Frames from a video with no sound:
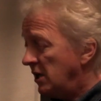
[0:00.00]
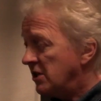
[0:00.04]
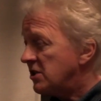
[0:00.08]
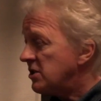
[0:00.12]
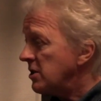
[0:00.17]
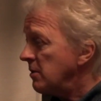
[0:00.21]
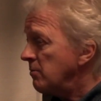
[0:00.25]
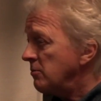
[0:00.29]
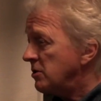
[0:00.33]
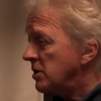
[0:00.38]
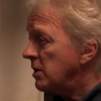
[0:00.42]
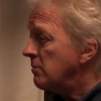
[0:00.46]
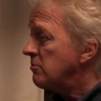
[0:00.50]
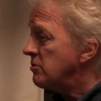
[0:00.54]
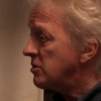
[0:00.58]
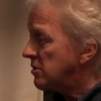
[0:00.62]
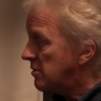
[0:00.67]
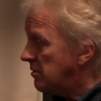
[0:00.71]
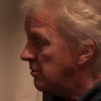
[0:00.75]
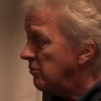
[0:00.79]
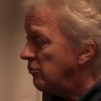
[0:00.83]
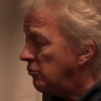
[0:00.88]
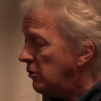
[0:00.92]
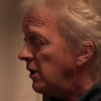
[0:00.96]
sometimes
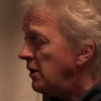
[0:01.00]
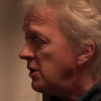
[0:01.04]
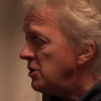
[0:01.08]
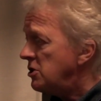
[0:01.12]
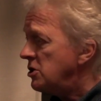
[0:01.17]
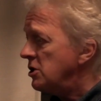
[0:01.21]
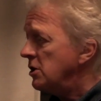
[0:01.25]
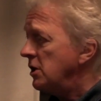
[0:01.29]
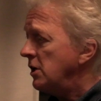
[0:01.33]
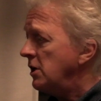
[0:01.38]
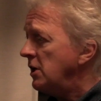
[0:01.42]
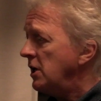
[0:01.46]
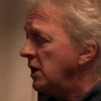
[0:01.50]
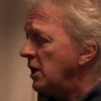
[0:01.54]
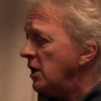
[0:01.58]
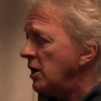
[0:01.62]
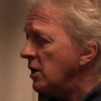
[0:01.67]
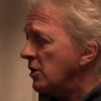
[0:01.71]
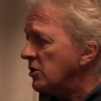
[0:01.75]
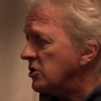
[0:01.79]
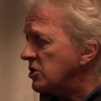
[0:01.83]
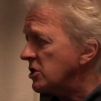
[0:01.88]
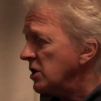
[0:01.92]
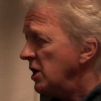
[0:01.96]
religion and the
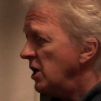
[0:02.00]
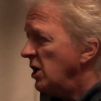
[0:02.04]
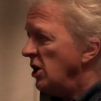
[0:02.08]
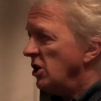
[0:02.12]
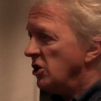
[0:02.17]
arts.